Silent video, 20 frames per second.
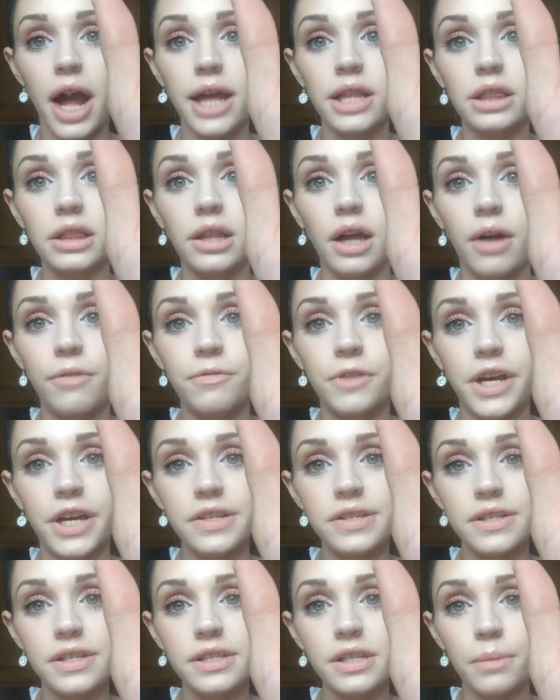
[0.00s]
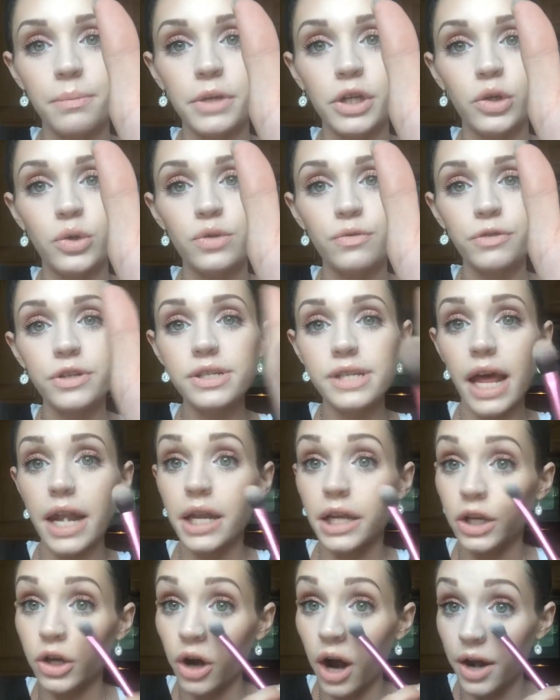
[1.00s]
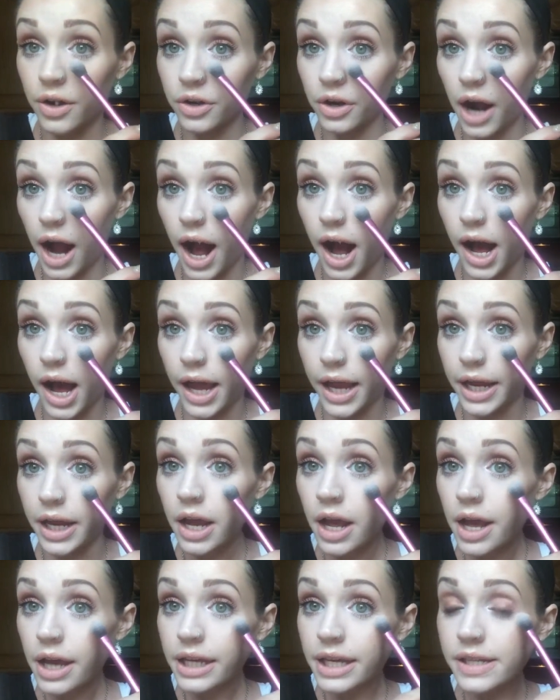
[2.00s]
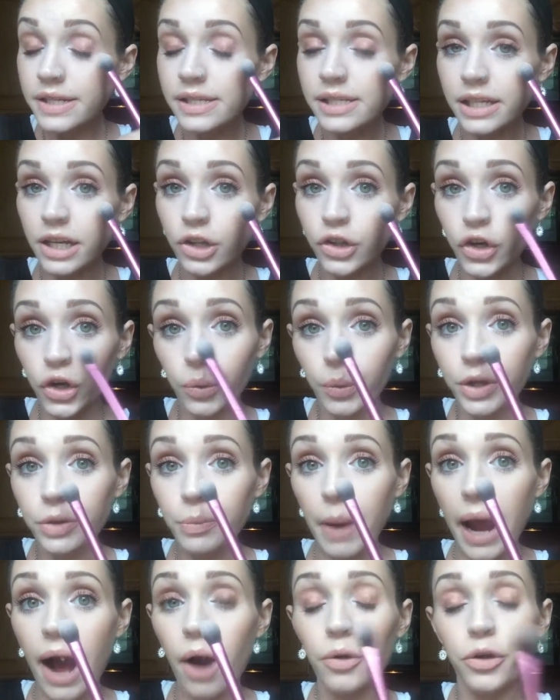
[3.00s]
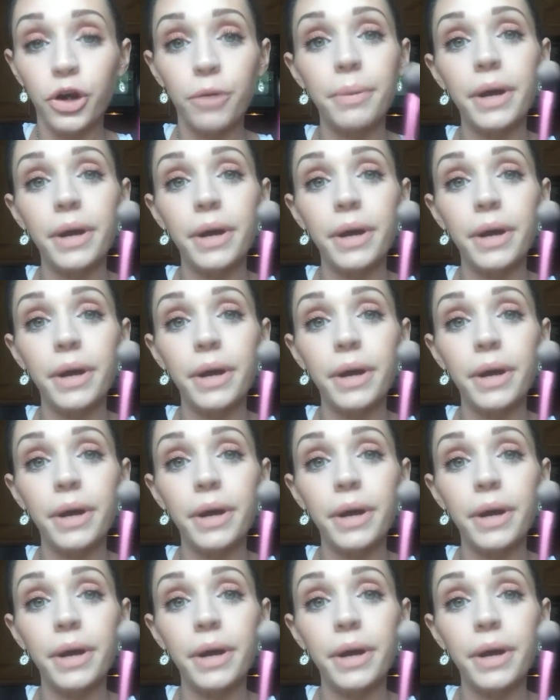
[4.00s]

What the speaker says: I love this. This can be used for setting your under eye concealer with powder,